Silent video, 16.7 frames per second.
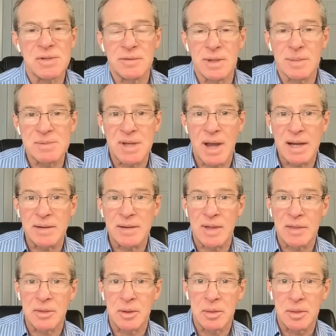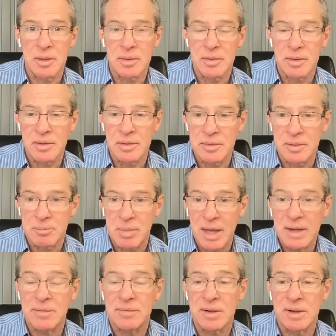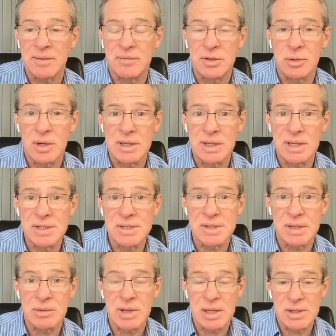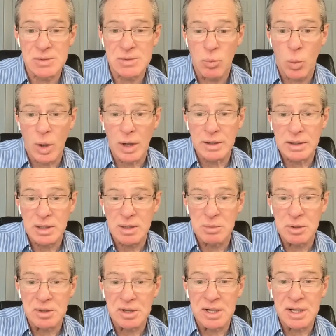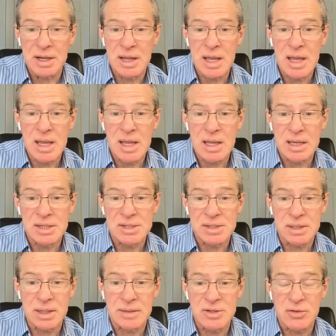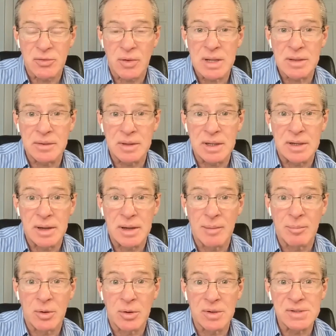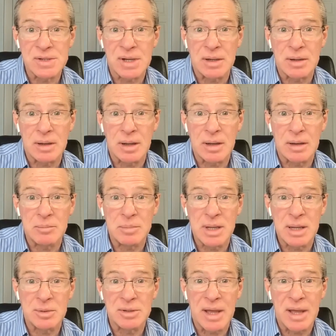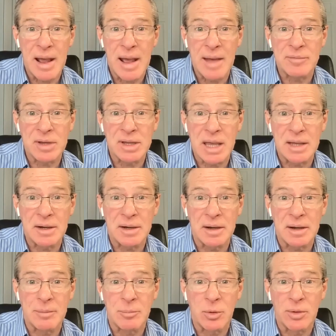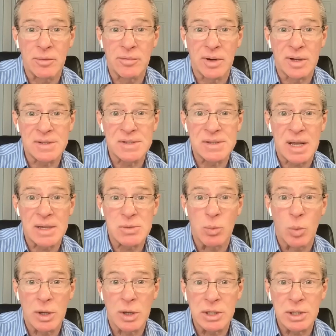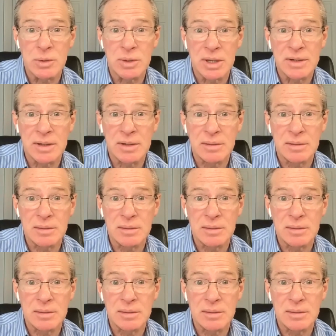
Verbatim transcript: the flip side of that, the, the, the benefit of doing this is one community is to give strength in numbers and, and be able to advocate on a number of fronts as one unit.